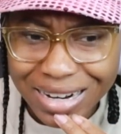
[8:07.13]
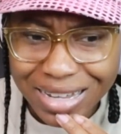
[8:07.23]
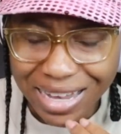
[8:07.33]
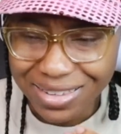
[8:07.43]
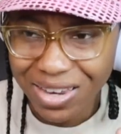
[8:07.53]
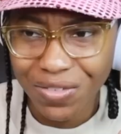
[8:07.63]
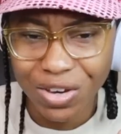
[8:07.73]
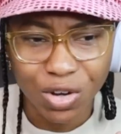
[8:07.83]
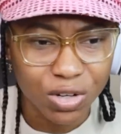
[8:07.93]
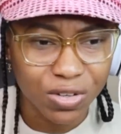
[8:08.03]
That's
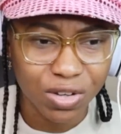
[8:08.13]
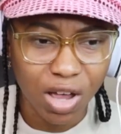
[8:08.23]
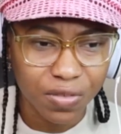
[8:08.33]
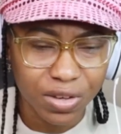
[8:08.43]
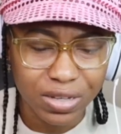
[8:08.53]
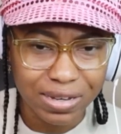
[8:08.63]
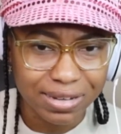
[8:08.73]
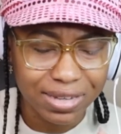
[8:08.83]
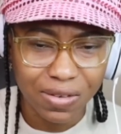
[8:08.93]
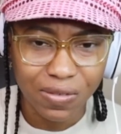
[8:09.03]
giving nurse's office.
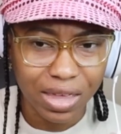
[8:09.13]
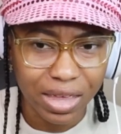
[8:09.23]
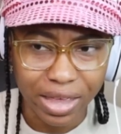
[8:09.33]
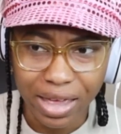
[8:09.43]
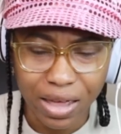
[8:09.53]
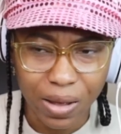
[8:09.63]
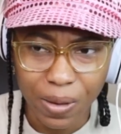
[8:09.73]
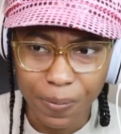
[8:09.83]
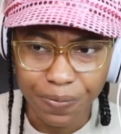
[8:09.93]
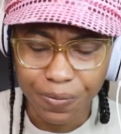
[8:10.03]
That's giving
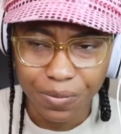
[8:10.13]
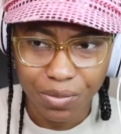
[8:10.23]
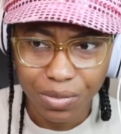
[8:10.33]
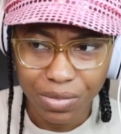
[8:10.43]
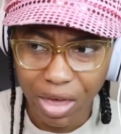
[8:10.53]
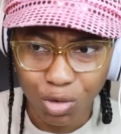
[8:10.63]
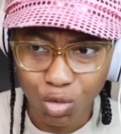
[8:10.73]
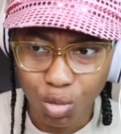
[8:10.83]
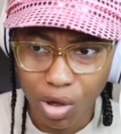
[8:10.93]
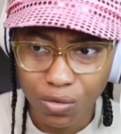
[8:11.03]
um, K through
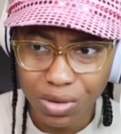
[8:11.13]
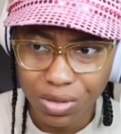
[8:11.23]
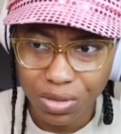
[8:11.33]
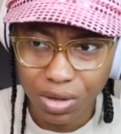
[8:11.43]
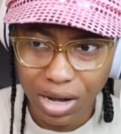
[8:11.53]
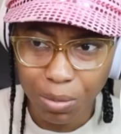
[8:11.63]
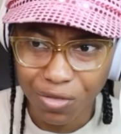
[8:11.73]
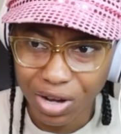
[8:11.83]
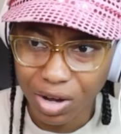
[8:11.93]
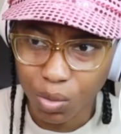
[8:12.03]
twelve. The name
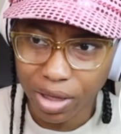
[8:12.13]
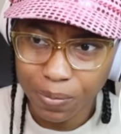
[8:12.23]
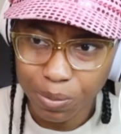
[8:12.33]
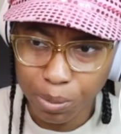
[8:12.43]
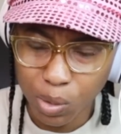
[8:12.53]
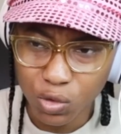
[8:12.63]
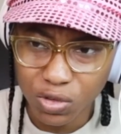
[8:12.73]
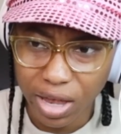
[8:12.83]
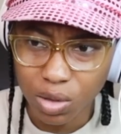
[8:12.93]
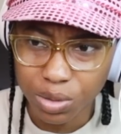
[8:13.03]
of it anyway. Moon
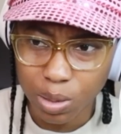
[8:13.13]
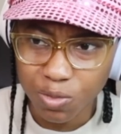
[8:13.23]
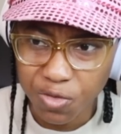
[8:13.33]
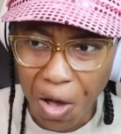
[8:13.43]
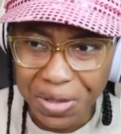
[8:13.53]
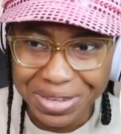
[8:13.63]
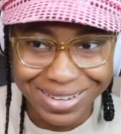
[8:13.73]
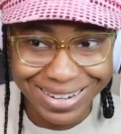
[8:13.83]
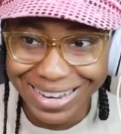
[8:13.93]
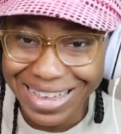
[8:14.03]
cycle,
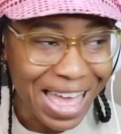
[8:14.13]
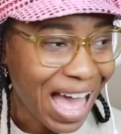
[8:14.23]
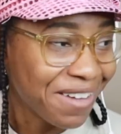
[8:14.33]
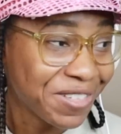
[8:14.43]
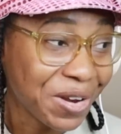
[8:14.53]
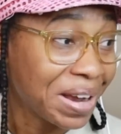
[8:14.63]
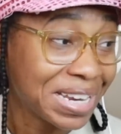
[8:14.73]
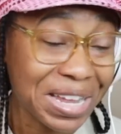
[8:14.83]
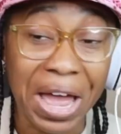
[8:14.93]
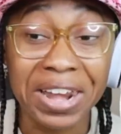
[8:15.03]
nymphology. I have no
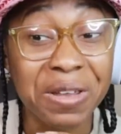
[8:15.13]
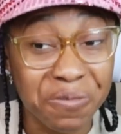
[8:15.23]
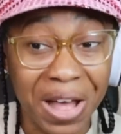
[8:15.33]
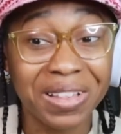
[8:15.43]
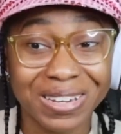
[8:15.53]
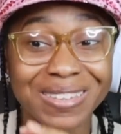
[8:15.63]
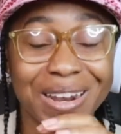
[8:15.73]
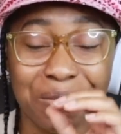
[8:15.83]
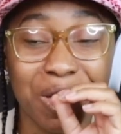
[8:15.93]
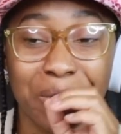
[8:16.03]
idea. Nymphology is
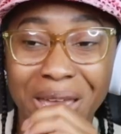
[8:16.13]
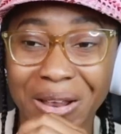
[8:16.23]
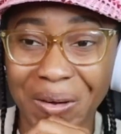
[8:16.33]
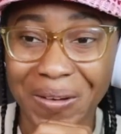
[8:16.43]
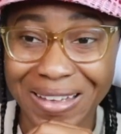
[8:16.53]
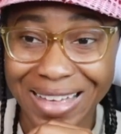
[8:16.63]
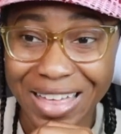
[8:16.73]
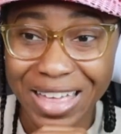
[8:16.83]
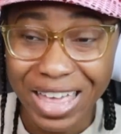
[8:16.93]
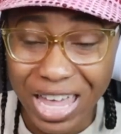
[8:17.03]
gonna be a banger.
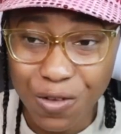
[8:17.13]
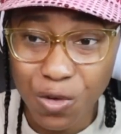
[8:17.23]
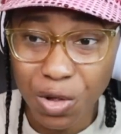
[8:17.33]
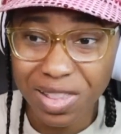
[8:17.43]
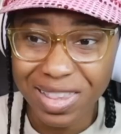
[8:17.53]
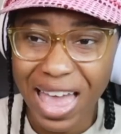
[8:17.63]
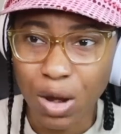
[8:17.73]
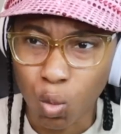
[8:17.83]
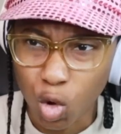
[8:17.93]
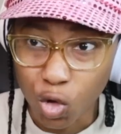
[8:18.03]
Evil
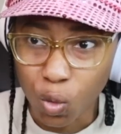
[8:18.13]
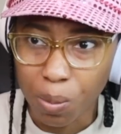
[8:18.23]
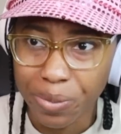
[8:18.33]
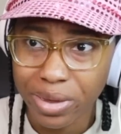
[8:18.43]
and womb,